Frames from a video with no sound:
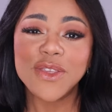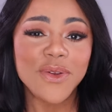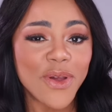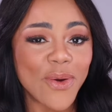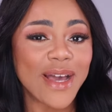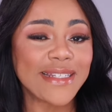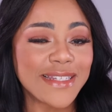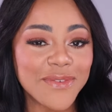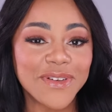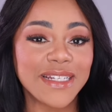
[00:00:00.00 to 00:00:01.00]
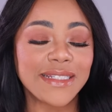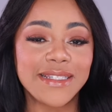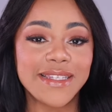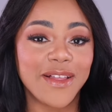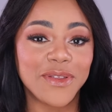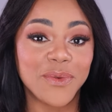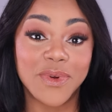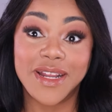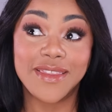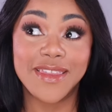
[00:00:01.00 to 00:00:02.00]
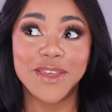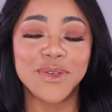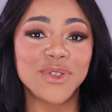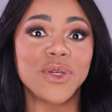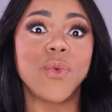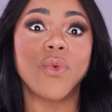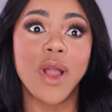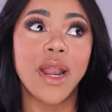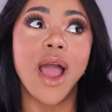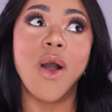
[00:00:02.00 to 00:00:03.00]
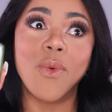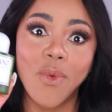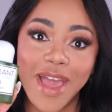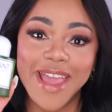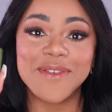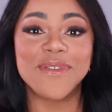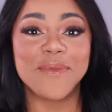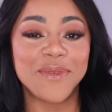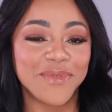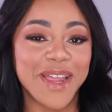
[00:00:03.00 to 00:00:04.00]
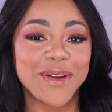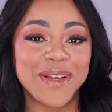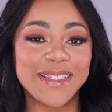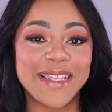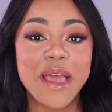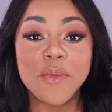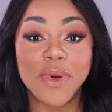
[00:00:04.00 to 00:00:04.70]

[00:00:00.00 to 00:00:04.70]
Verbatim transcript: You know, I definitely tell you when I think you should run away from a fragrance,